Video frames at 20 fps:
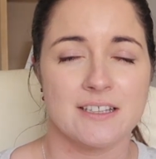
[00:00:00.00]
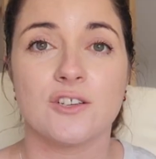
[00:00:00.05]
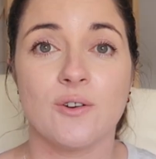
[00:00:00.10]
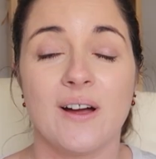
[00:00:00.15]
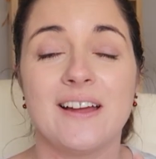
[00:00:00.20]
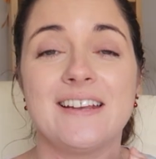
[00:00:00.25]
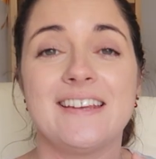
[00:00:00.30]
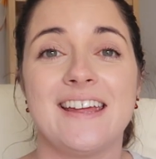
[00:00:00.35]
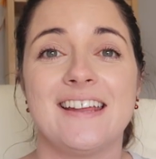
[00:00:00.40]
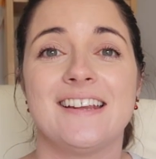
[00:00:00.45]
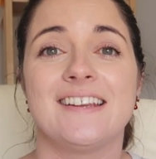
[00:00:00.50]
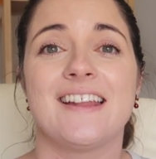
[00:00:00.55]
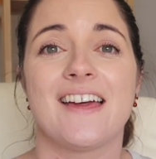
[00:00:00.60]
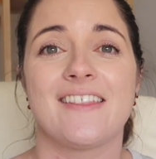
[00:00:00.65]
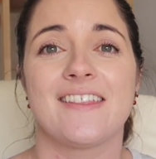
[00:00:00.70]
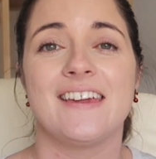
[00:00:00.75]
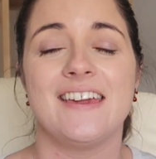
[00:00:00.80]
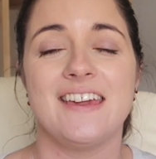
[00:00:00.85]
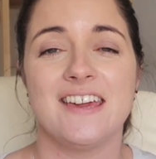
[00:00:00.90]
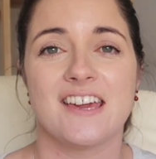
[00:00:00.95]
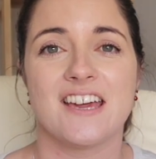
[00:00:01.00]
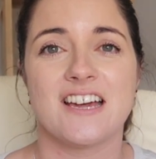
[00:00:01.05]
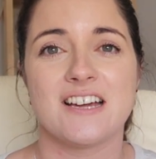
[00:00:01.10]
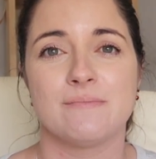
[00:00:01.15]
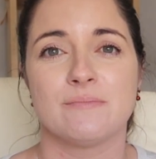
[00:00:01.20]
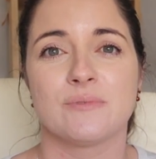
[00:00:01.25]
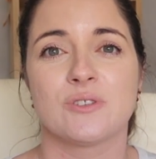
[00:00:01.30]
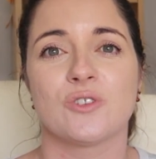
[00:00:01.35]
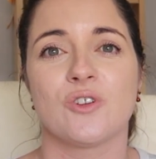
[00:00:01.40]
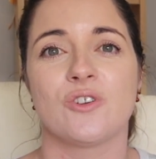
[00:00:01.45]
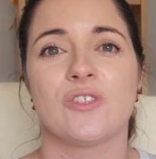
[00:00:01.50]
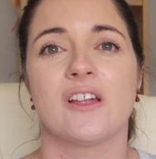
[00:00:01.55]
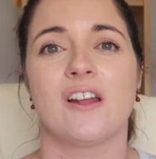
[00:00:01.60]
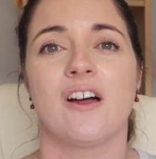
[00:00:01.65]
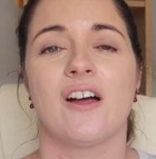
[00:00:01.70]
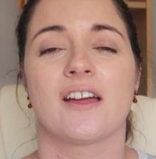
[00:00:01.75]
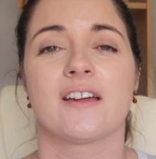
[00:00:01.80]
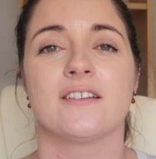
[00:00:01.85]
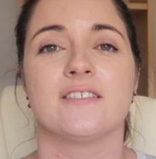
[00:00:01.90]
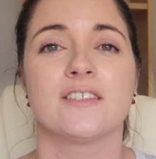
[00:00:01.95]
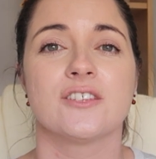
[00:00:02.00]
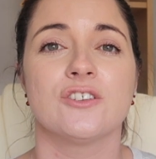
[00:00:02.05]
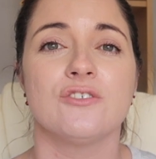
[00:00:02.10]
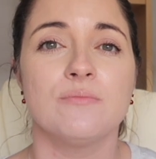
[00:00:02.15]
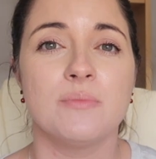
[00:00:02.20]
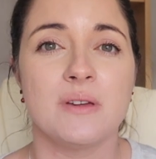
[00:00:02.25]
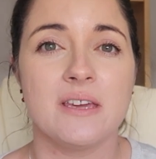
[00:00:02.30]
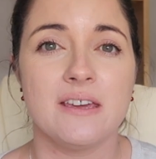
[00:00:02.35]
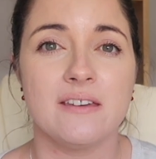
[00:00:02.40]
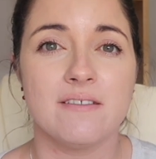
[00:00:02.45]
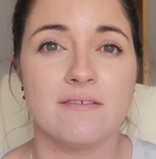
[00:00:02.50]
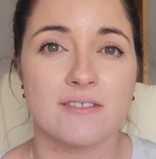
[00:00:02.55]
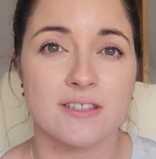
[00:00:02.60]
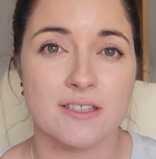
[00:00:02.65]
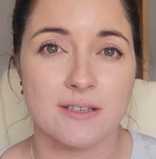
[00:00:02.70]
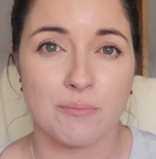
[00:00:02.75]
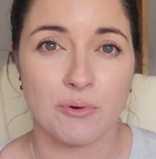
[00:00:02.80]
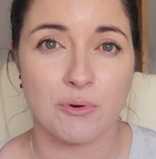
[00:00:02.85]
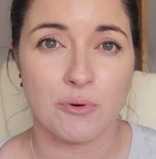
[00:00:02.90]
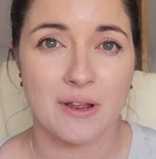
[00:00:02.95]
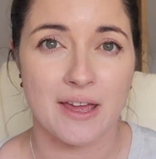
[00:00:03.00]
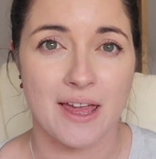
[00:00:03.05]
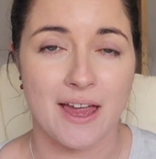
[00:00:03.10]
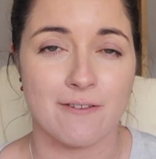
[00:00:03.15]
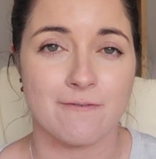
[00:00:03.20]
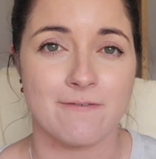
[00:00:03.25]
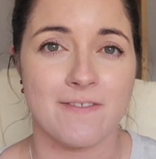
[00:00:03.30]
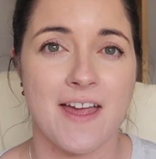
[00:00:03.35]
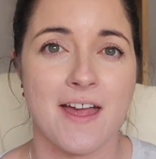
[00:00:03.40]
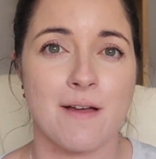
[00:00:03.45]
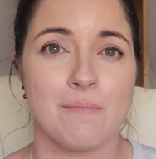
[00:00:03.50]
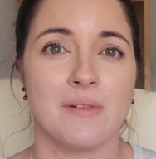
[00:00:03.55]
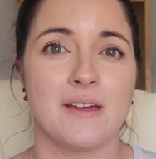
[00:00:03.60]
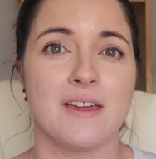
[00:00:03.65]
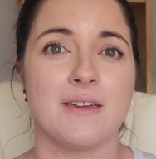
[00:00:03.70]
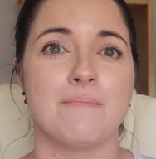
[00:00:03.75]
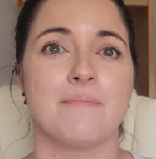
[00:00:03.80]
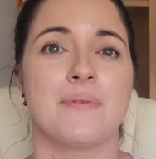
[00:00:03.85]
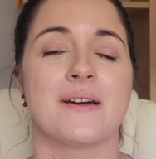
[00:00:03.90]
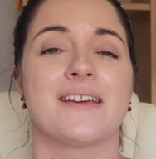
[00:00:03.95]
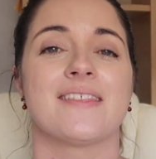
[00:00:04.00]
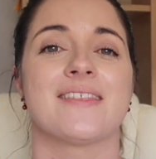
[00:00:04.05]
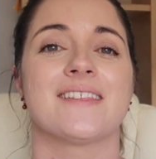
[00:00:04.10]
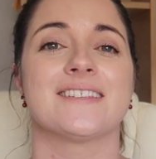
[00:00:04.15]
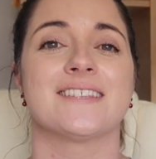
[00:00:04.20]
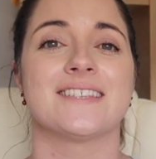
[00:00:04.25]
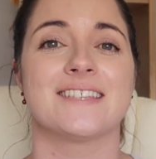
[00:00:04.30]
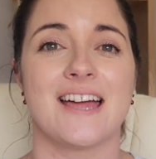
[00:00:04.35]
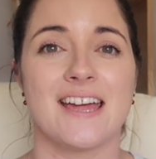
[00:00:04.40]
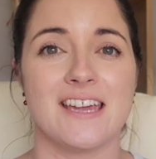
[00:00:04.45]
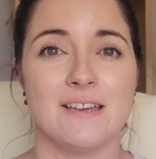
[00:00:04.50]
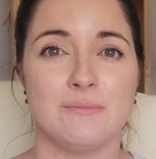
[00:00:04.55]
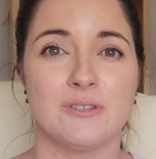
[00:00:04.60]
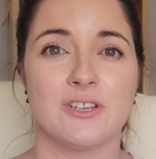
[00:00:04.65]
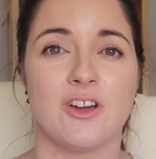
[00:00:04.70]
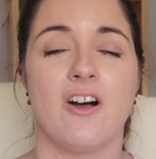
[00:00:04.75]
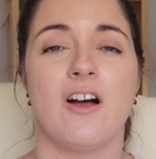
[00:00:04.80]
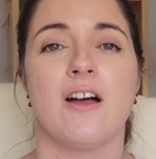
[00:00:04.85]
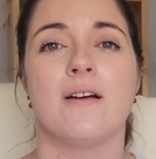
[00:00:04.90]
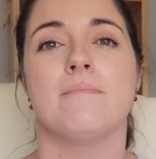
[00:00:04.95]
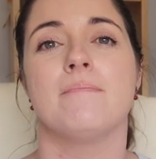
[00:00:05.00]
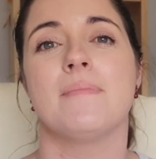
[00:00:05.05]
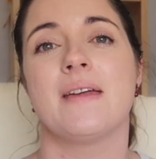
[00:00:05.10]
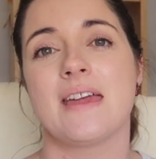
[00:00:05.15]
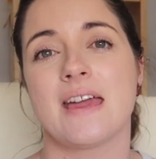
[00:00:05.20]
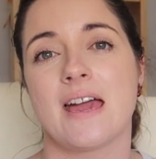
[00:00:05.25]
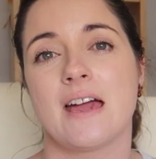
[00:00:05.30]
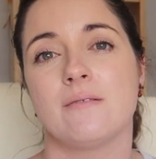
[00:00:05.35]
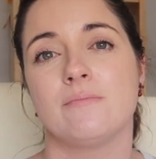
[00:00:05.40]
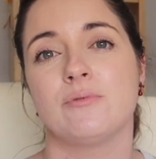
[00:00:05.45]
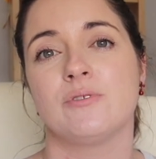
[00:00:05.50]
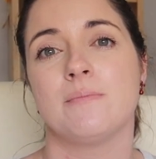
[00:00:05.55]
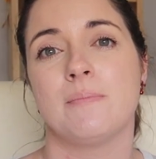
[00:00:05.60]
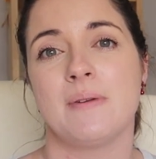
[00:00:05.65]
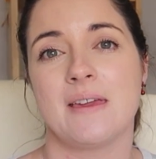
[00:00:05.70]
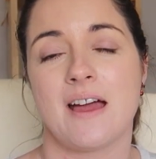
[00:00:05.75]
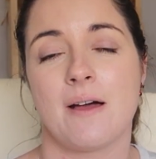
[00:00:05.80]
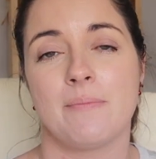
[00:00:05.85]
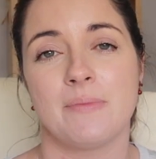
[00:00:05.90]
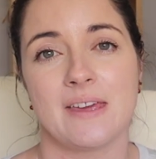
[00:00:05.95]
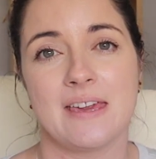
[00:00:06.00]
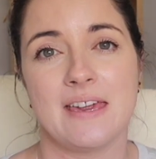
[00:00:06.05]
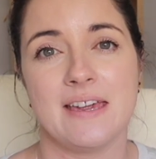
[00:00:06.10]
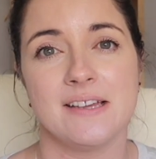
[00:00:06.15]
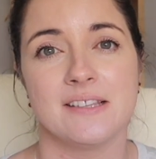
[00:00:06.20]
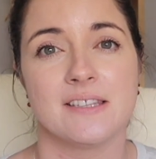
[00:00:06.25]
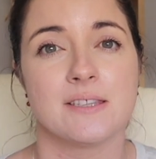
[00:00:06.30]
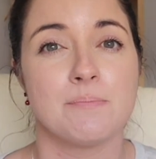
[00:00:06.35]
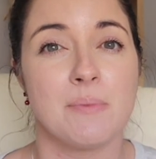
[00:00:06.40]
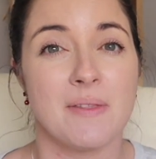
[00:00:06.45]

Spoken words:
So I need another income so that I can still be supporting our family, but at the same time being able to pick up the kids.